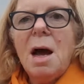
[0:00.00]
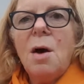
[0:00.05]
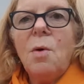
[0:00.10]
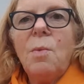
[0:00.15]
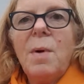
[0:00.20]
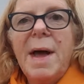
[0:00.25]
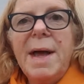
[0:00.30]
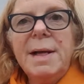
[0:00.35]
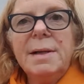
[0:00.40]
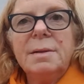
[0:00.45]

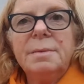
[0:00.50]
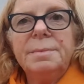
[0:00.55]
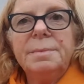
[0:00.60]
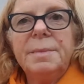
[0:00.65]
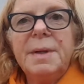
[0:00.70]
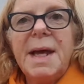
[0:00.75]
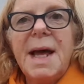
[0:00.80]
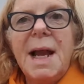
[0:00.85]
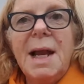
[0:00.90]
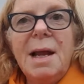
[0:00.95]
Well,
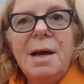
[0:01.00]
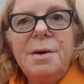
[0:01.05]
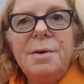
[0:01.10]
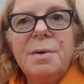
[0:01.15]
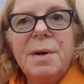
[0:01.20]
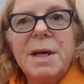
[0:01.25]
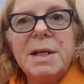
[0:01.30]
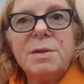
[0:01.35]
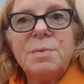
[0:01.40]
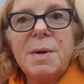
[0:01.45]
hello,
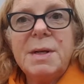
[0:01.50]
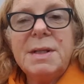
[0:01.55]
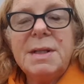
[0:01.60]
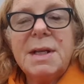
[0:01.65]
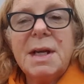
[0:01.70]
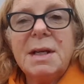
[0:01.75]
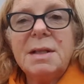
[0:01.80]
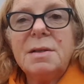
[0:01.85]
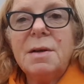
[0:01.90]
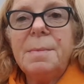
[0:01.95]
it's
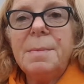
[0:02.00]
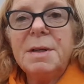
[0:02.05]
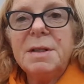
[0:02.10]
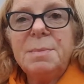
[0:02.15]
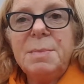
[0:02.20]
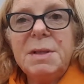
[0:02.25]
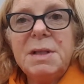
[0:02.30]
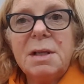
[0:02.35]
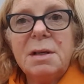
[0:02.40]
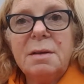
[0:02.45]
Wednesday, so it must
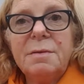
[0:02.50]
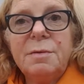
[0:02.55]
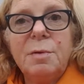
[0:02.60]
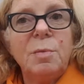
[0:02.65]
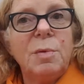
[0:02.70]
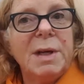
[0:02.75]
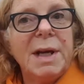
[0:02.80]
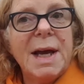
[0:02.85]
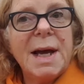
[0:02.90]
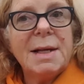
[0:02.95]
be time for
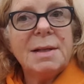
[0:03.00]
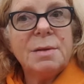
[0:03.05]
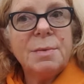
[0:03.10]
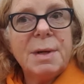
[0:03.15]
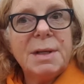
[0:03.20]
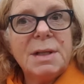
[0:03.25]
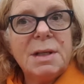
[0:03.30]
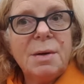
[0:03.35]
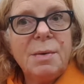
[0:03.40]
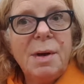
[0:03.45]
Woolly Hats
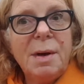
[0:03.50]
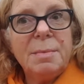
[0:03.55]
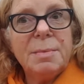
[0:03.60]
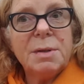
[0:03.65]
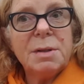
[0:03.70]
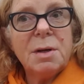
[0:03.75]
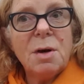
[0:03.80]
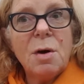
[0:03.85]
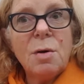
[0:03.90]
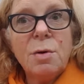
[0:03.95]
Wednesday
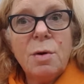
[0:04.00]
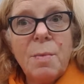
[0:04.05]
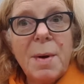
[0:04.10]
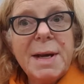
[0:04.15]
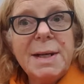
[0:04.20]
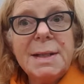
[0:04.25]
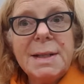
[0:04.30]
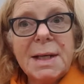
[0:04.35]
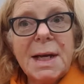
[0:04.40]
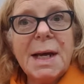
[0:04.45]
Whips on a
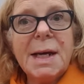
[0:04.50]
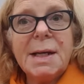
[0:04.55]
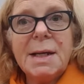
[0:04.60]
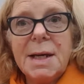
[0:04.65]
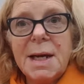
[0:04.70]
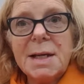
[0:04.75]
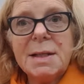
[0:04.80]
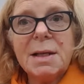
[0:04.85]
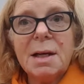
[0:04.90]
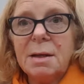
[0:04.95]
Wednesday.
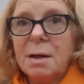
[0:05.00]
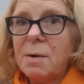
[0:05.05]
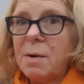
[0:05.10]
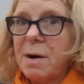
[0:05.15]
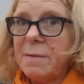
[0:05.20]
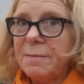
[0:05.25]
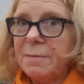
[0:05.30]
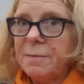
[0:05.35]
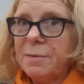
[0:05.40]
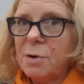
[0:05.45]
Yes, I know, I
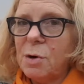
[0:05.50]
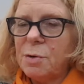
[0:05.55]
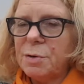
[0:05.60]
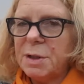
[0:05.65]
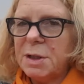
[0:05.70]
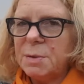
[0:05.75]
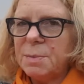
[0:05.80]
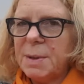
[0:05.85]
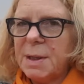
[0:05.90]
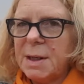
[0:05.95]
haven't forgotten
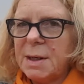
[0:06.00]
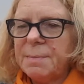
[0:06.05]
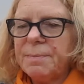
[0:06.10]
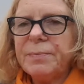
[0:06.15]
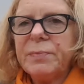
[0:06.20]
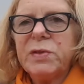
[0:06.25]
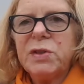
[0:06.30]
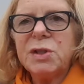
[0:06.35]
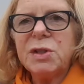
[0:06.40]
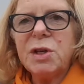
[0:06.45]
this week.
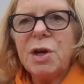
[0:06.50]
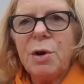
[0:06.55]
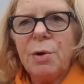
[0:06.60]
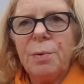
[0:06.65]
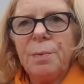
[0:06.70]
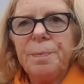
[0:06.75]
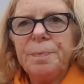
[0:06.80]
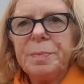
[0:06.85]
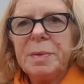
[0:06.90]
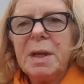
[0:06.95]
So,
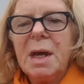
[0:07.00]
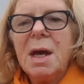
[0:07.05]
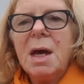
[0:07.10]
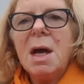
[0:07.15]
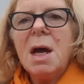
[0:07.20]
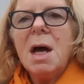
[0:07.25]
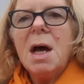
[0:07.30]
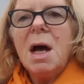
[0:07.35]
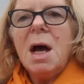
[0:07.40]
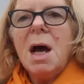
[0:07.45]

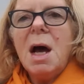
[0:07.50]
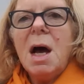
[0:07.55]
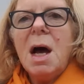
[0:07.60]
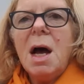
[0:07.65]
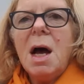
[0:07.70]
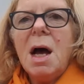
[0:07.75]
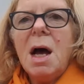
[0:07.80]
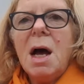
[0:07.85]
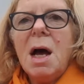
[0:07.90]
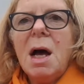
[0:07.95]

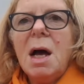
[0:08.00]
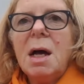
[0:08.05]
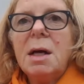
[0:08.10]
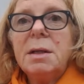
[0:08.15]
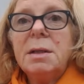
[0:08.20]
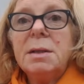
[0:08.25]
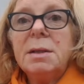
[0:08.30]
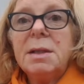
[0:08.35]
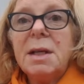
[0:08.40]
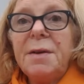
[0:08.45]

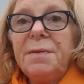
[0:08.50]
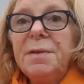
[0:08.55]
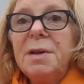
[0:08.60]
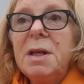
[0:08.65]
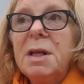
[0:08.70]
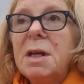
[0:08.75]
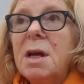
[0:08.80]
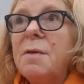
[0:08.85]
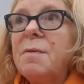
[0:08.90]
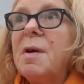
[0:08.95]

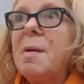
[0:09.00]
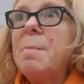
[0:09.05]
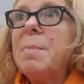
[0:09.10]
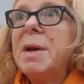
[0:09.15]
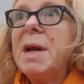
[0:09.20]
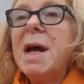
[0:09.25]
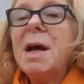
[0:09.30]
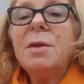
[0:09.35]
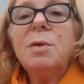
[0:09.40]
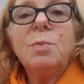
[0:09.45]
definitely November
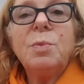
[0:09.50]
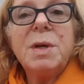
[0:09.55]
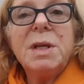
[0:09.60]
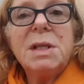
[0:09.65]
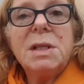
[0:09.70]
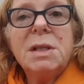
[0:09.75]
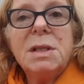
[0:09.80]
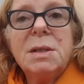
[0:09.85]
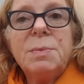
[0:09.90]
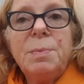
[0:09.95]
now, the
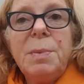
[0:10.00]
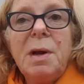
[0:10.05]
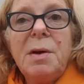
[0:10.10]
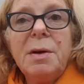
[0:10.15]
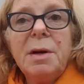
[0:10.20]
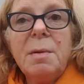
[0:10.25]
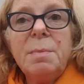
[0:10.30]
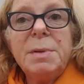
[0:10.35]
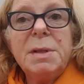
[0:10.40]
wind's blowing up.